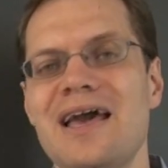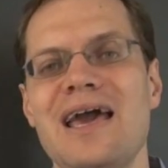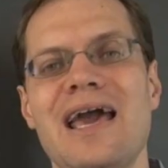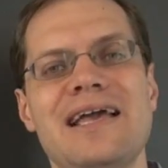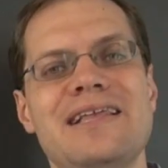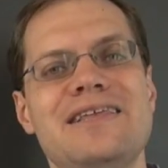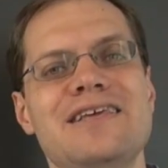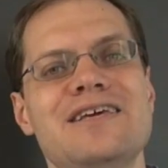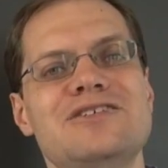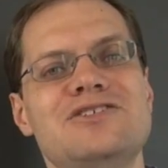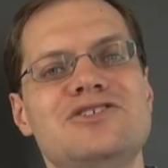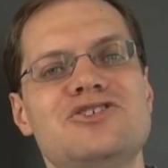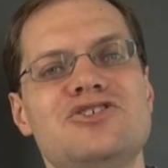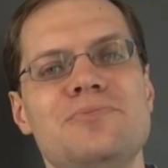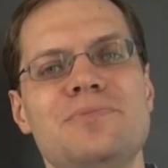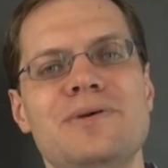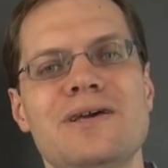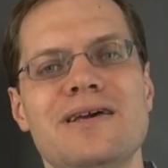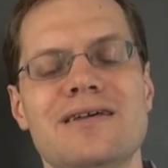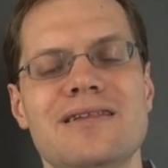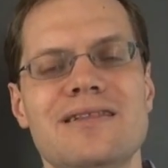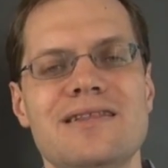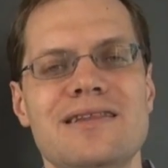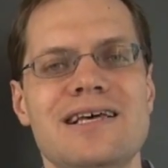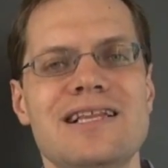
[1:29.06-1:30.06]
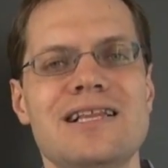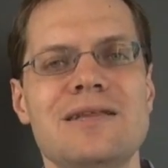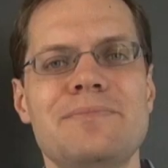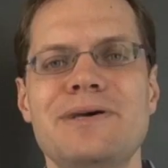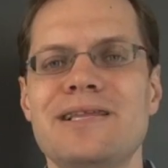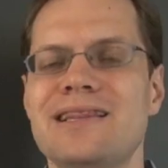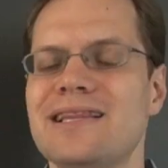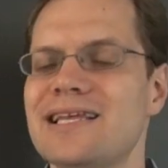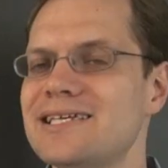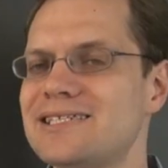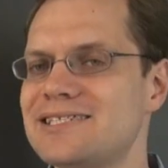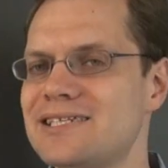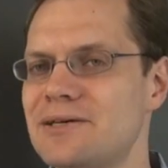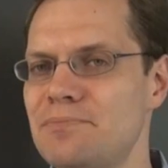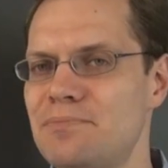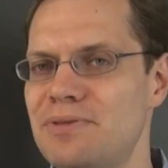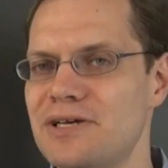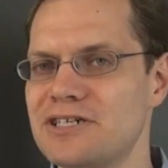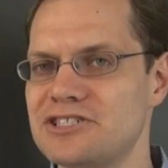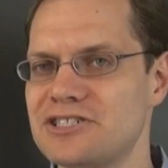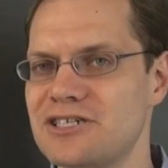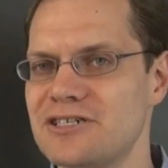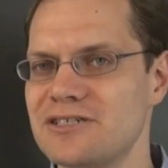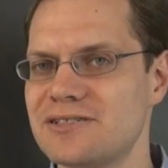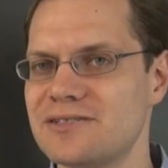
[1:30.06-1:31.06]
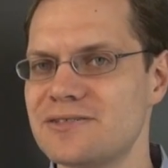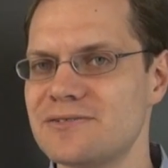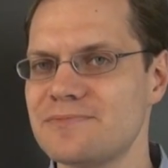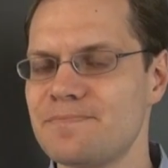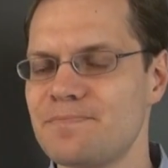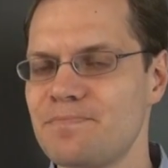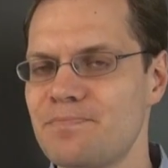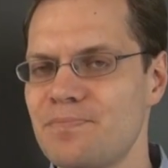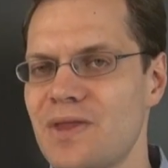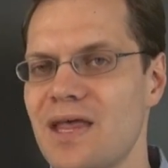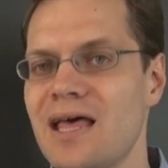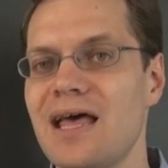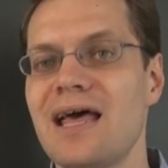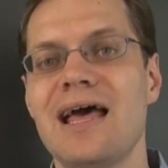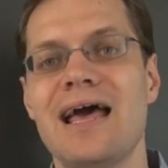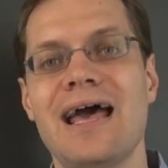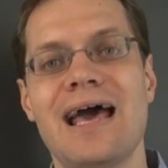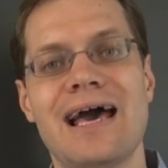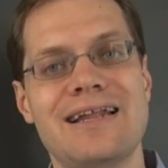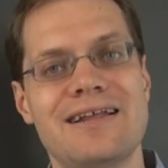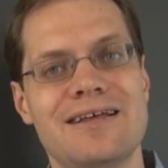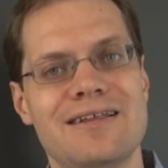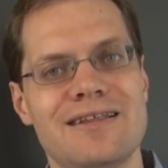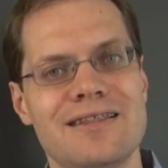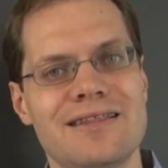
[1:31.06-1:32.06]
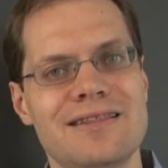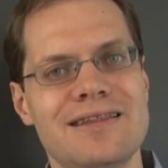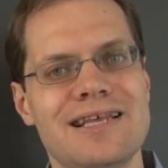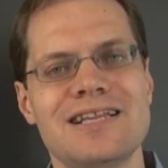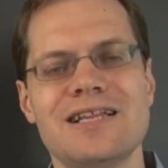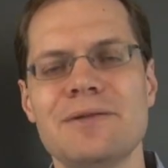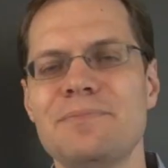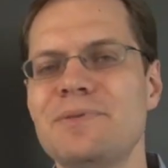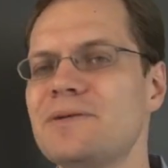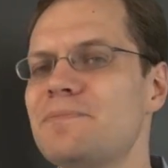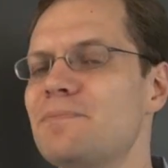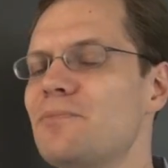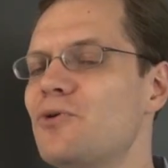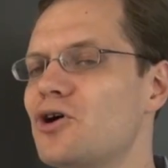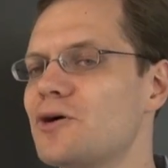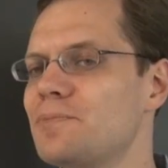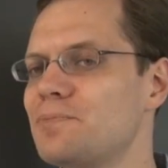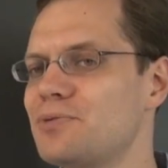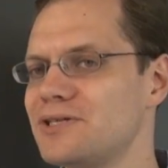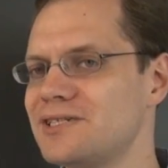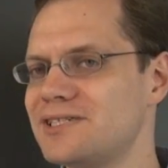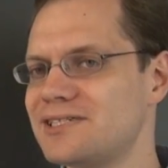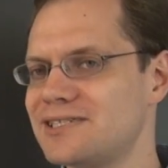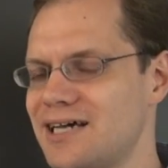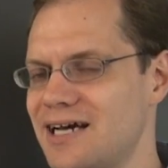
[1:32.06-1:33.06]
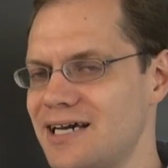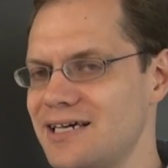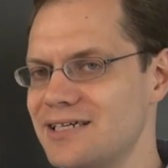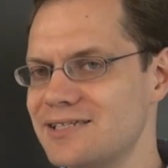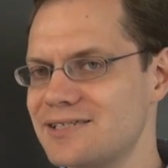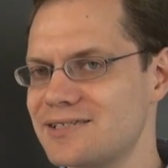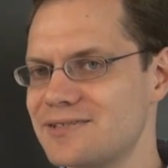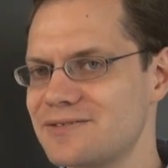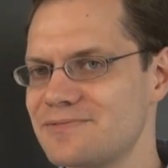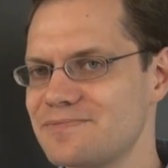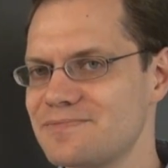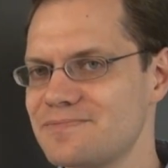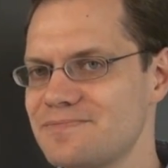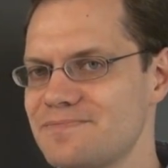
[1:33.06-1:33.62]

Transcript: it needs to be a little bit less ambitious and a little bit more precise.